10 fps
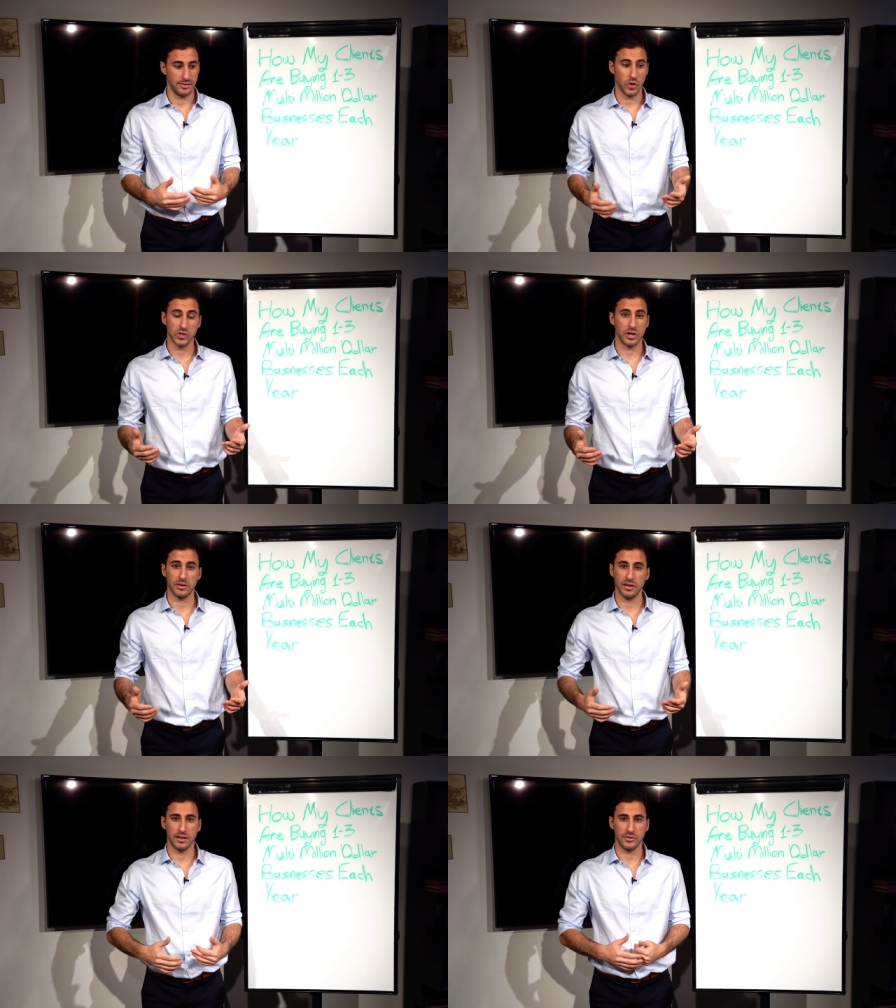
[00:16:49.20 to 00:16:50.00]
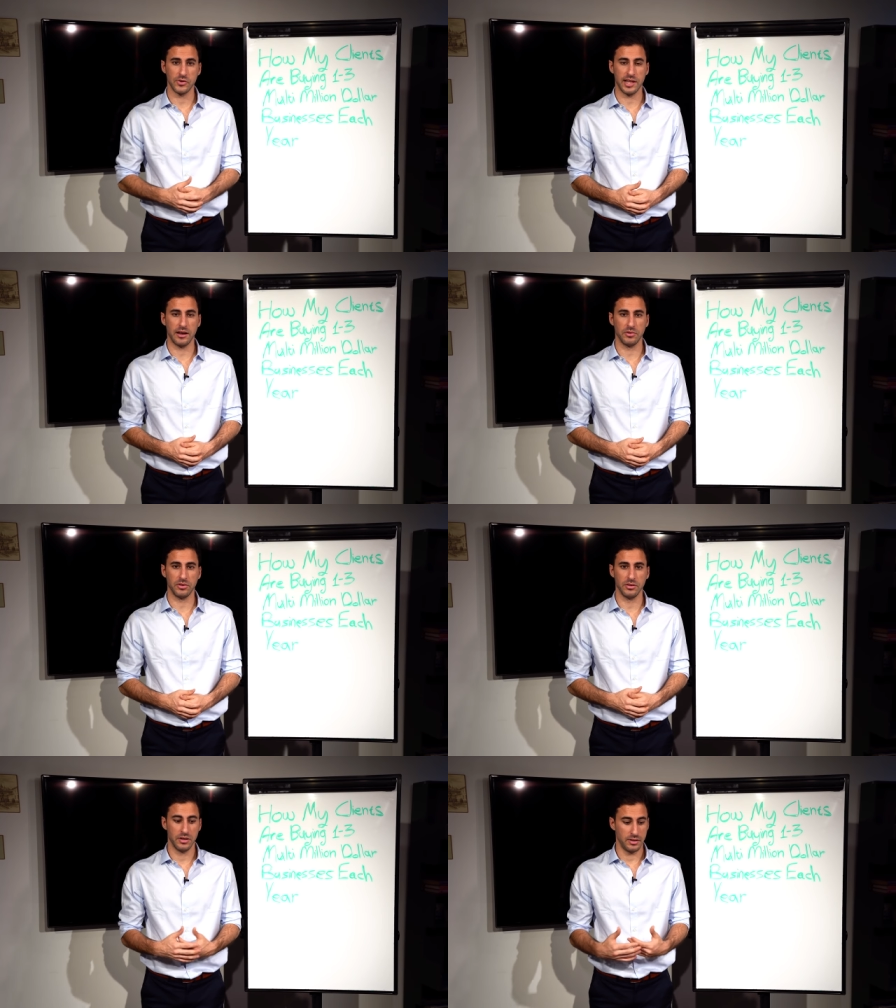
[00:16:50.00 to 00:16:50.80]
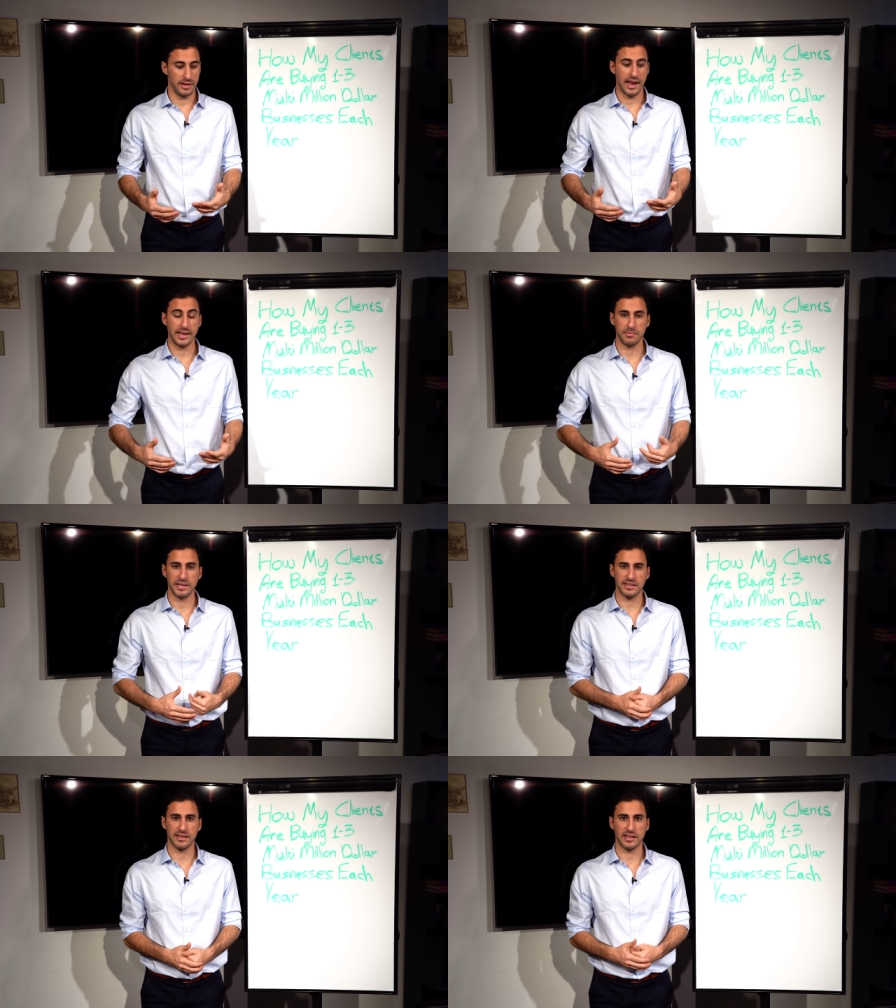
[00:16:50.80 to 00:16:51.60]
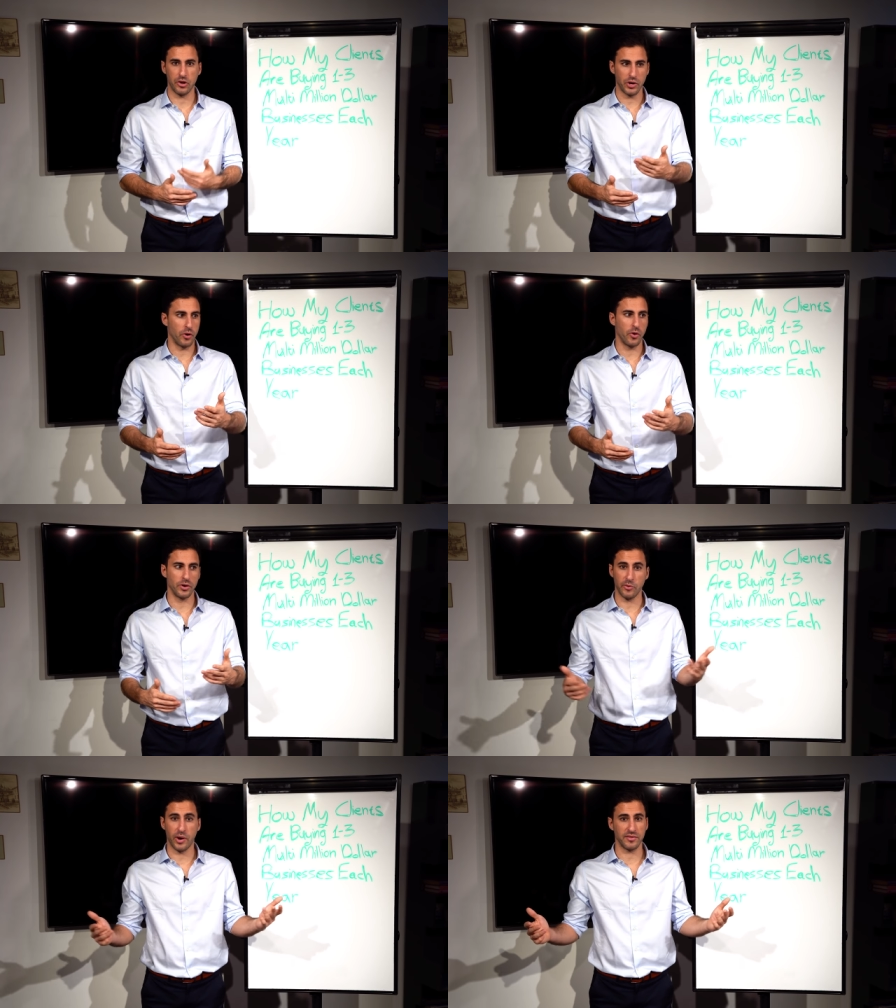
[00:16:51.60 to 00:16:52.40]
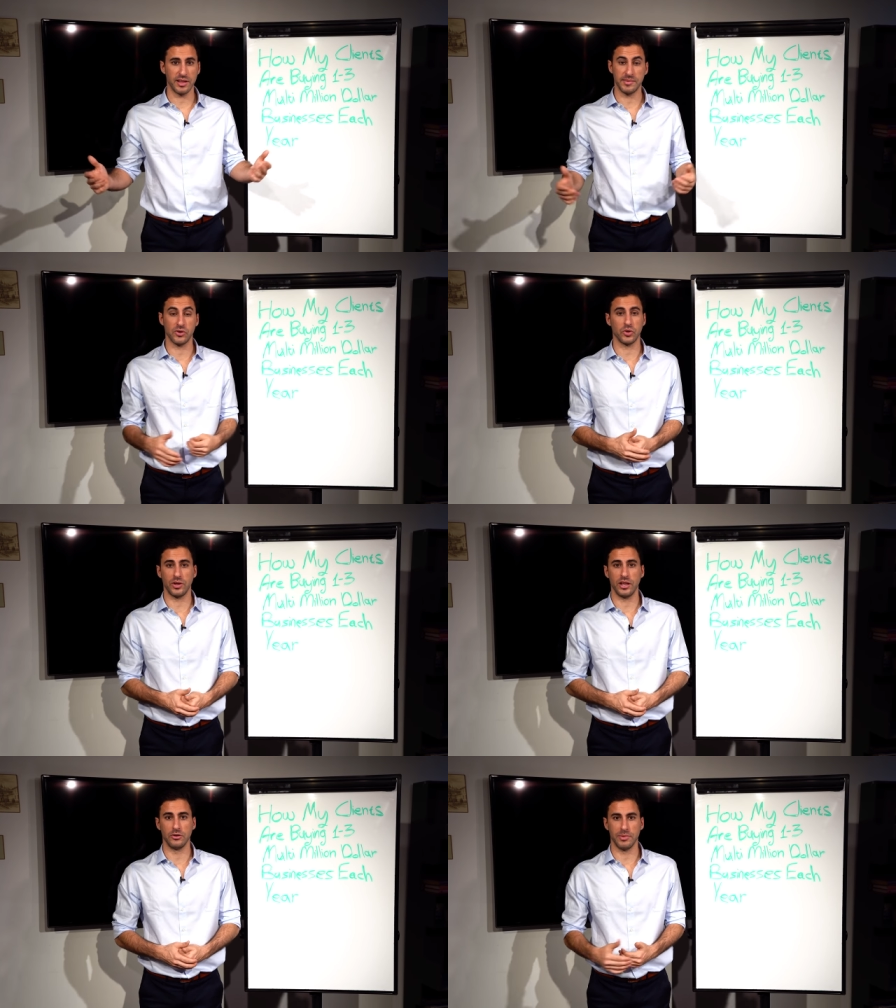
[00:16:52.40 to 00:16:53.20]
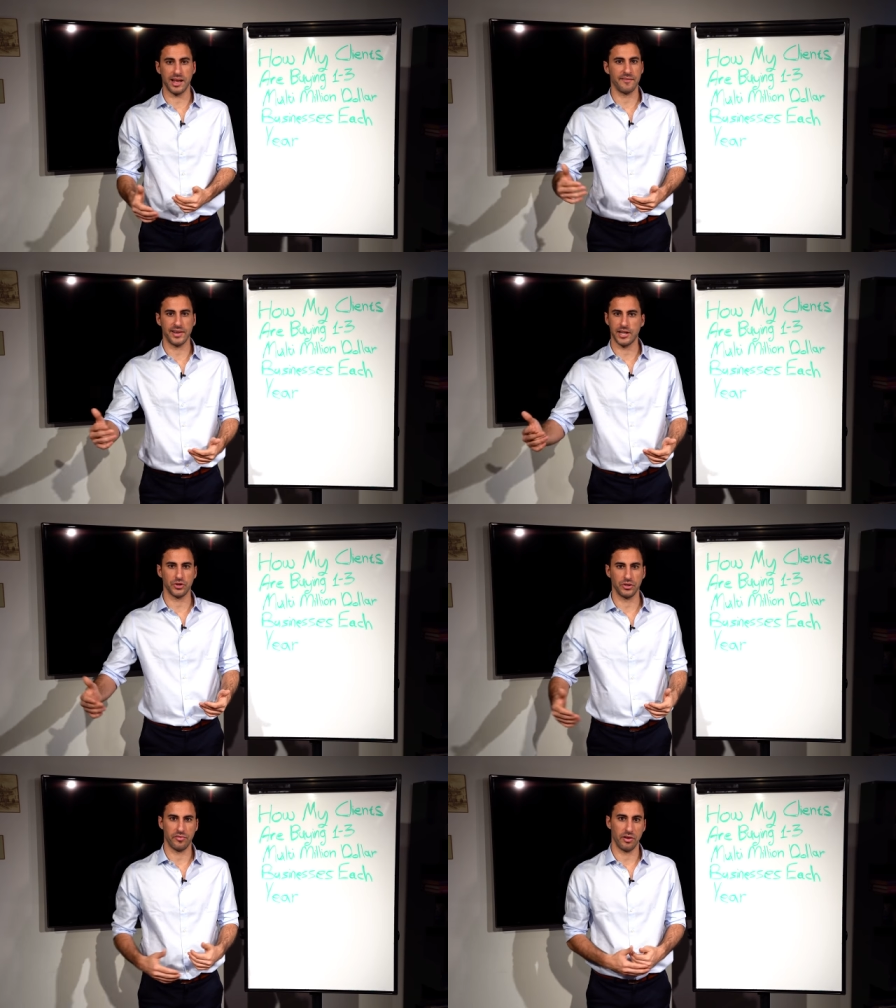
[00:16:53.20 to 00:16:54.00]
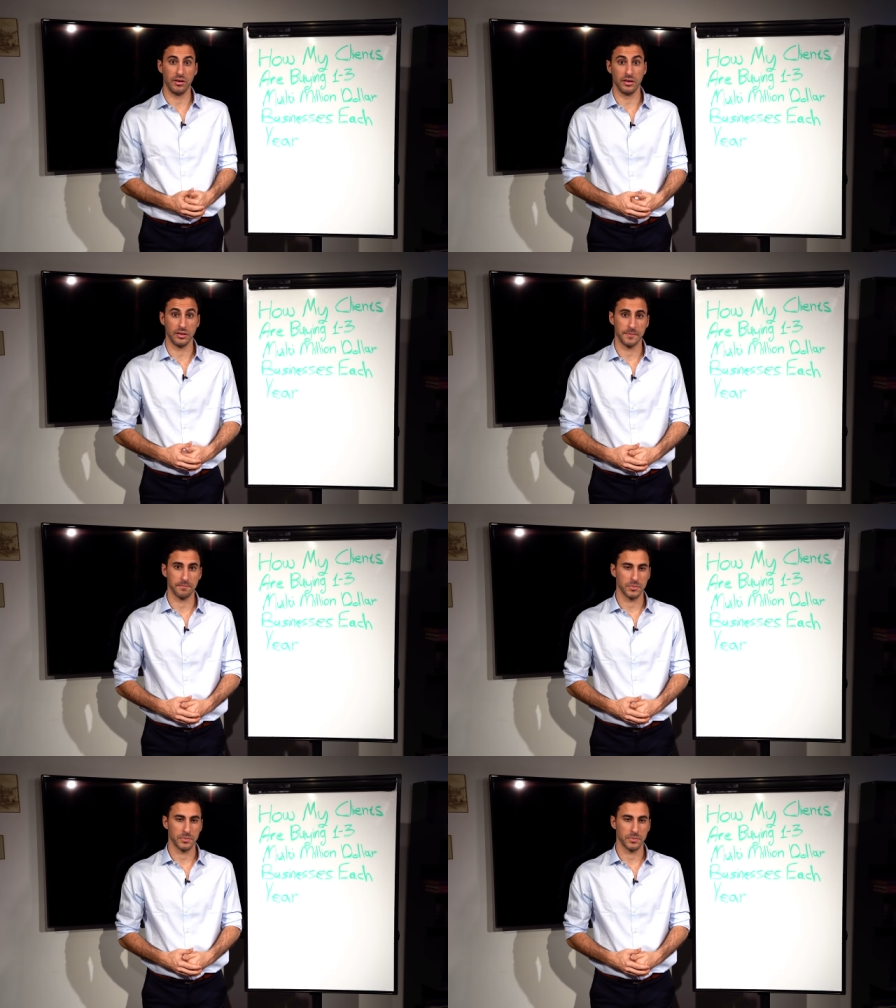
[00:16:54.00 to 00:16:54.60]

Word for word: Those are sustainable, nice businesses that you can own, and one of them is all you need to become financially free, literally.